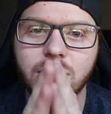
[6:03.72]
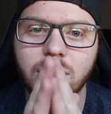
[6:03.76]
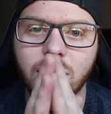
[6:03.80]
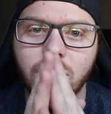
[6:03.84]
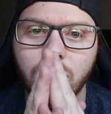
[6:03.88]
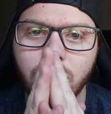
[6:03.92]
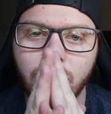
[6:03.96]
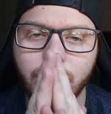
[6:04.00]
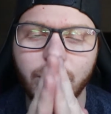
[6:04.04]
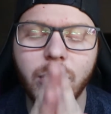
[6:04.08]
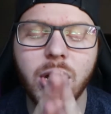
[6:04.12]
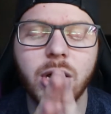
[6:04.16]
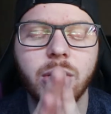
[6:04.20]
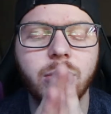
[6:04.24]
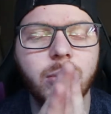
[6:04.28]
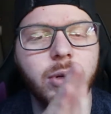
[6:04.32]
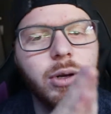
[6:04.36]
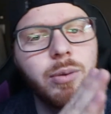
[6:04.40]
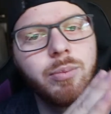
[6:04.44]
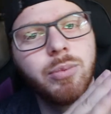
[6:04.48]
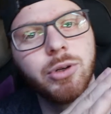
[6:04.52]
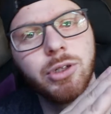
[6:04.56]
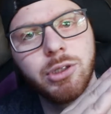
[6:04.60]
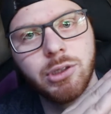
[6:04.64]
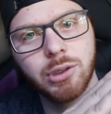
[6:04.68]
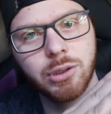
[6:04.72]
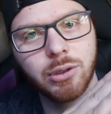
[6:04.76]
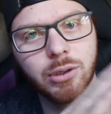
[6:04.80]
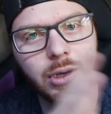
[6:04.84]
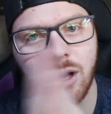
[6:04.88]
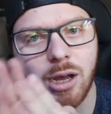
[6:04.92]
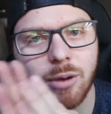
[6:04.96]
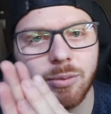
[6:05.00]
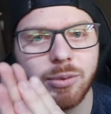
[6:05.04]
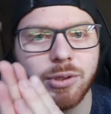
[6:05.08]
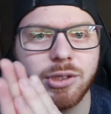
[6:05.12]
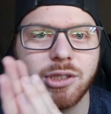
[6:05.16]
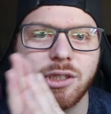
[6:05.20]
so you might want to put your
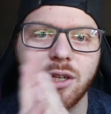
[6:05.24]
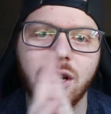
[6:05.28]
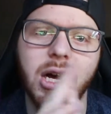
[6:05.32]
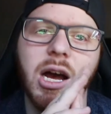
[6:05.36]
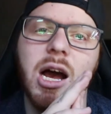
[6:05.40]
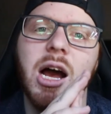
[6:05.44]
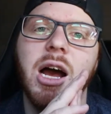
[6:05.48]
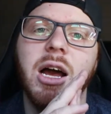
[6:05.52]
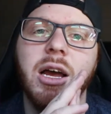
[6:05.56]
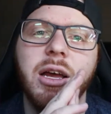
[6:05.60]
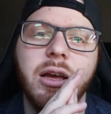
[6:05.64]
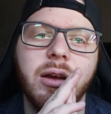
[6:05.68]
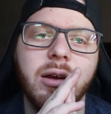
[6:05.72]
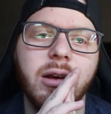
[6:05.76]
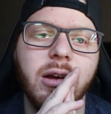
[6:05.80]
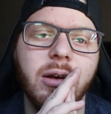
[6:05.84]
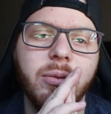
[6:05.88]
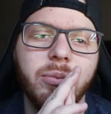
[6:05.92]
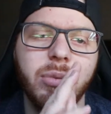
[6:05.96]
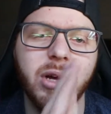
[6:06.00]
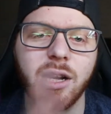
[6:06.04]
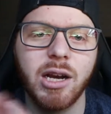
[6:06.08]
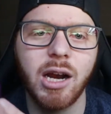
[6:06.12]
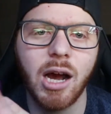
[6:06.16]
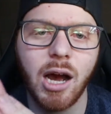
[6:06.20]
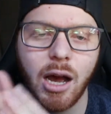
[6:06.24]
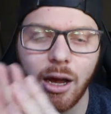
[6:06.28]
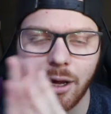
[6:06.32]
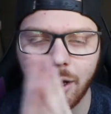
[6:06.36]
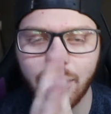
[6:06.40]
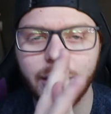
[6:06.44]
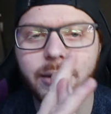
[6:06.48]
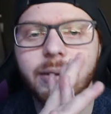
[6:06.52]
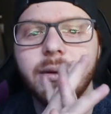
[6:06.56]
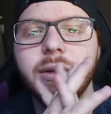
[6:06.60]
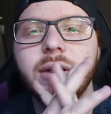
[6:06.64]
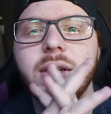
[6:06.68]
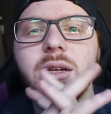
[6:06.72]
aperture a bit
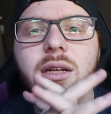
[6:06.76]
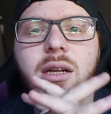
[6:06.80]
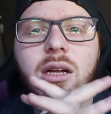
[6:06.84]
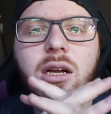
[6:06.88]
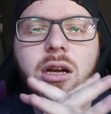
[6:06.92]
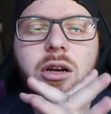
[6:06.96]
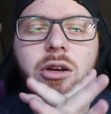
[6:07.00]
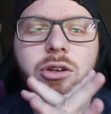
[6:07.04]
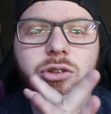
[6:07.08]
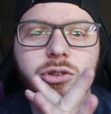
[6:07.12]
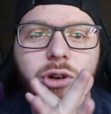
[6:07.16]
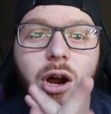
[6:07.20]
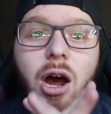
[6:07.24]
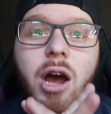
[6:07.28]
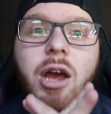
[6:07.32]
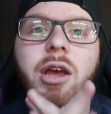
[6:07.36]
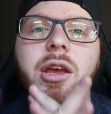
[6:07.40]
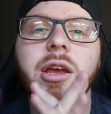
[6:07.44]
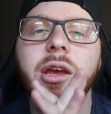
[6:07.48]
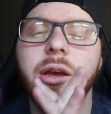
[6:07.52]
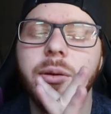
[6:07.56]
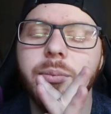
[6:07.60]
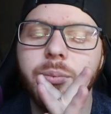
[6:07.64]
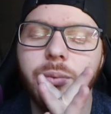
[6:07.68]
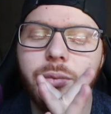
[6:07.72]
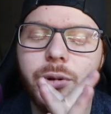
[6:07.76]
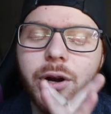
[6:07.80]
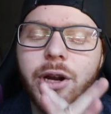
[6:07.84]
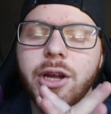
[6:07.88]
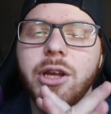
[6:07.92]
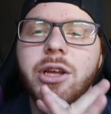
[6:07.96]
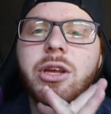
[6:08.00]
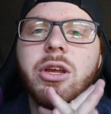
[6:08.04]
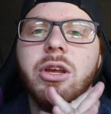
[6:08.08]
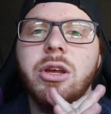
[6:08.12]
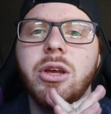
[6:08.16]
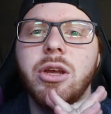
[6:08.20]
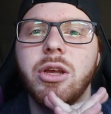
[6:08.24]
higher. Try and
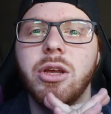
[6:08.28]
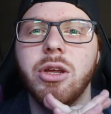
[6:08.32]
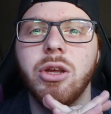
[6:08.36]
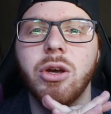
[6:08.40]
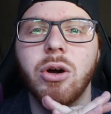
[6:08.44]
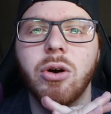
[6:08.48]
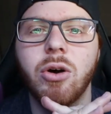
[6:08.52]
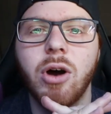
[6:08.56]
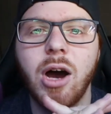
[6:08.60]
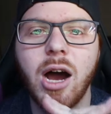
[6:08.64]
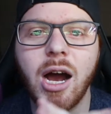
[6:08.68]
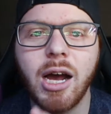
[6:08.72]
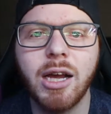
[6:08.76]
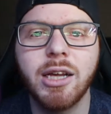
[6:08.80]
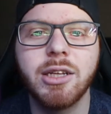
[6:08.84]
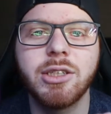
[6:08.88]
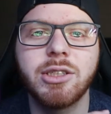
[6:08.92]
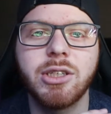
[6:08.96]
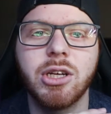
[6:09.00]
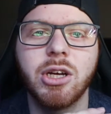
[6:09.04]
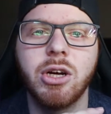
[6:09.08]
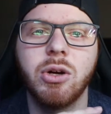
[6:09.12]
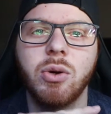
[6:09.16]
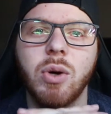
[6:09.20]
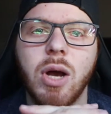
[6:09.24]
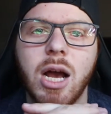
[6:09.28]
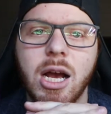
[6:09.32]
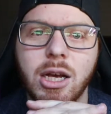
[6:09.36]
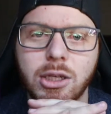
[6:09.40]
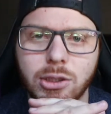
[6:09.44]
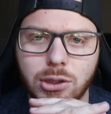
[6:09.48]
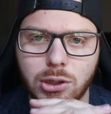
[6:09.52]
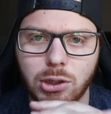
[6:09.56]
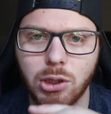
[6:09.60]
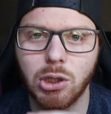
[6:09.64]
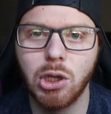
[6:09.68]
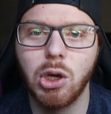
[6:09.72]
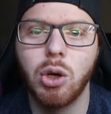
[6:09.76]
bring your ISO as
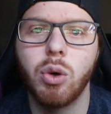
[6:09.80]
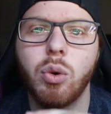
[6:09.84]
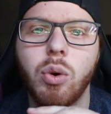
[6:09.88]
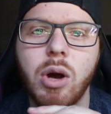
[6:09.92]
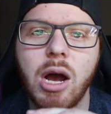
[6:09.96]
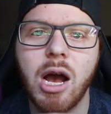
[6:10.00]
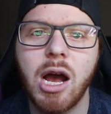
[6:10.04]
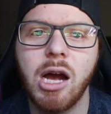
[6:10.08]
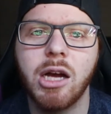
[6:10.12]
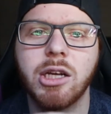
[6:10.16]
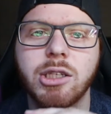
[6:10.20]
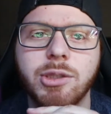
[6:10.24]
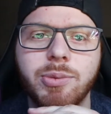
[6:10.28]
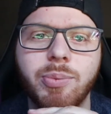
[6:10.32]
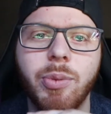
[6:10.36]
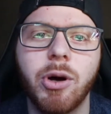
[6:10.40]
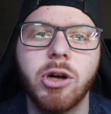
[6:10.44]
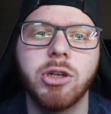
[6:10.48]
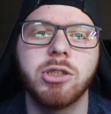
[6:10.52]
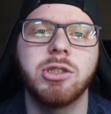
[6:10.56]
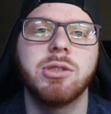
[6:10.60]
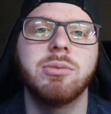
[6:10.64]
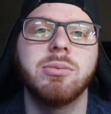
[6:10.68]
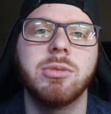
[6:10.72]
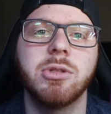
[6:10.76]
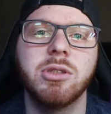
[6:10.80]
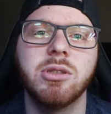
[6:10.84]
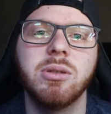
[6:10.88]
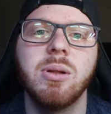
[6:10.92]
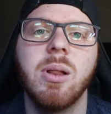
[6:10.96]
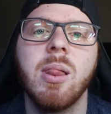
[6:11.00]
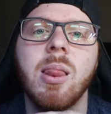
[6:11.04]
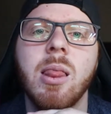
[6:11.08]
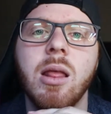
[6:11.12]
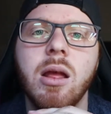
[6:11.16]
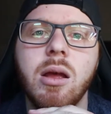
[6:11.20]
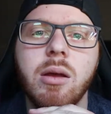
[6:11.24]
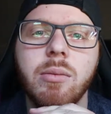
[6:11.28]
low as possible,
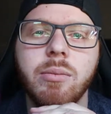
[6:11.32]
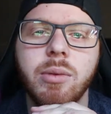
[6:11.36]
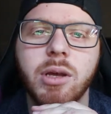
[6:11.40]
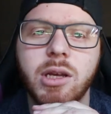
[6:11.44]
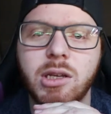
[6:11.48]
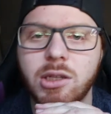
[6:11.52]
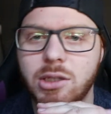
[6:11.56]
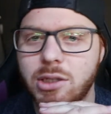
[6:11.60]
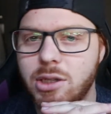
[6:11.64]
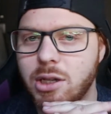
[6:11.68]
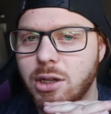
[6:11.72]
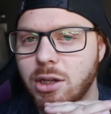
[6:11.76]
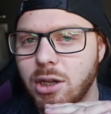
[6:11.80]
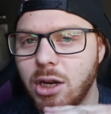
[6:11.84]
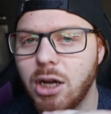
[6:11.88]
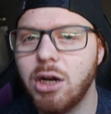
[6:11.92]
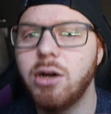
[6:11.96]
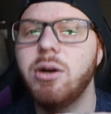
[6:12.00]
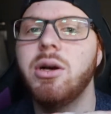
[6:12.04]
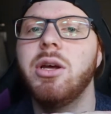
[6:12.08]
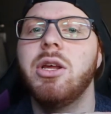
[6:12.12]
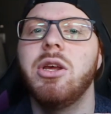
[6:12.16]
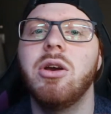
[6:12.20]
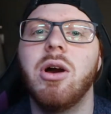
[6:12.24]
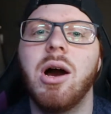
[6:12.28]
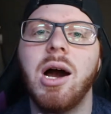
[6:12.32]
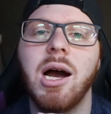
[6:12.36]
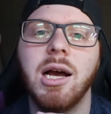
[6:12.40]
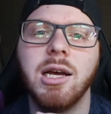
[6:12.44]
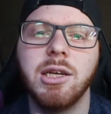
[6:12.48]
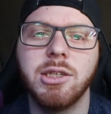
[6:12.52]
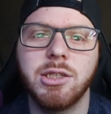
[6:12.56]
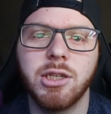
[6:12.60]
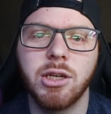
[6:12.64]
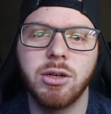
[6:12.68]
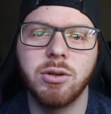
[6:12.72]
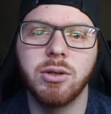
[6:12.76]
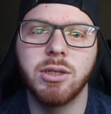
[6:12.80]
because the lower your
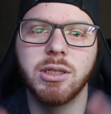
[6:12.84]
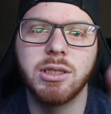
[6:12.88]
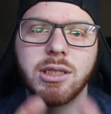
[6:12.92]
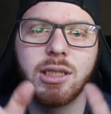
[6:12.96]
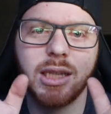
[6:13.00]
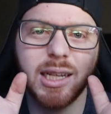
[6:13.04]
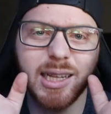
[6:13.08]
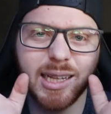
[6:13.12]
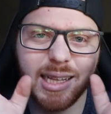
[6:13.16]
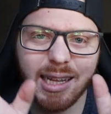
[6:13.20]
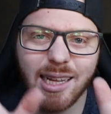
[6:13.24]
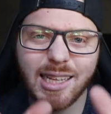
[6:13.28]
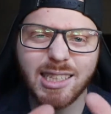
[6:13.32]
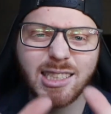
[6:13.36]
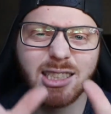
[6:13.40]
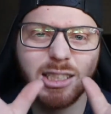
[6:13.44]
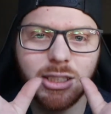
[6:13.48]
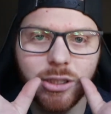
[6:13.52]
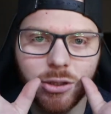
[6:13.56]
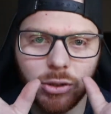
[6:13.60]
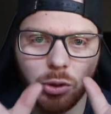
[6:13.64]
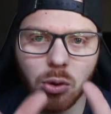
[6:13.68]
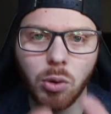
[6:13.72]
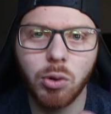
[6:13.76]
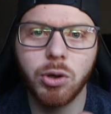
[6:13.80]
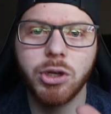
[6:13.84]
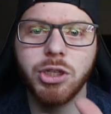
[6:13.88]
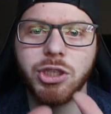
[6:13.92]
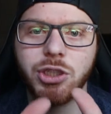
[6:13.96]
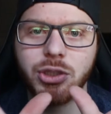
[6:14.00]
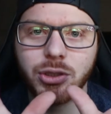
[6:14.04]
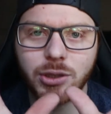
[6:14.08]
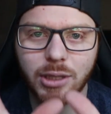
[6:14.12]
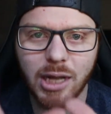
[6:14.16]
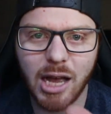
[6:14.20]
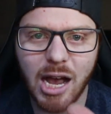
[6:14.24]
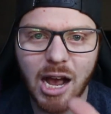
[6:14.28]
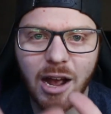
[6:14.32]
ISO is, the less noise
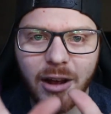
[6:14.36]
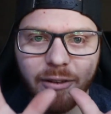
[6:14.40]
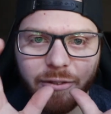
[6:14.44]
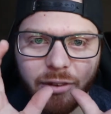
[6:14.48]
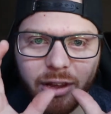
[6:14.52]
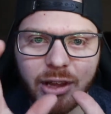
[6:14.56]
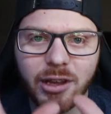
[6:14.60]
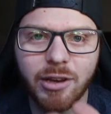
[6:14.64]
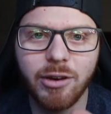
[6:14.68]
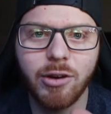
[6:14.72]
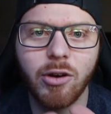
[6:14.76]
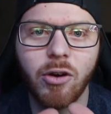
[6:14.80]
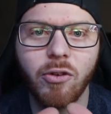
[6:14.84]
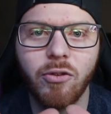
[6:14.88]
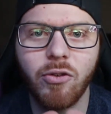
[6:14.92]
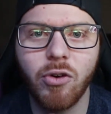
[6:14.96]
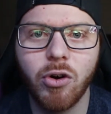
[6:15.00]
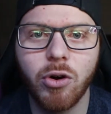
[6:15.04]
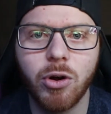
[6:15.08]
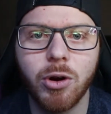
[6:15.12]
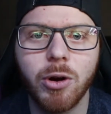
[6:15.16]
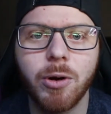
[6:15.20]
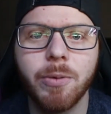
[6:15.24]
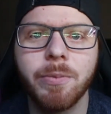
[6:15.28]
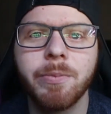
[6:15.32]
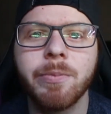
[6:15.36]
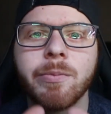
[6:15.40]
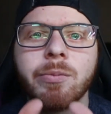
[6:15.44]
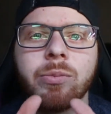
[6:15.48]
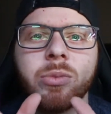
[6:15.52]
you'll have in your photo.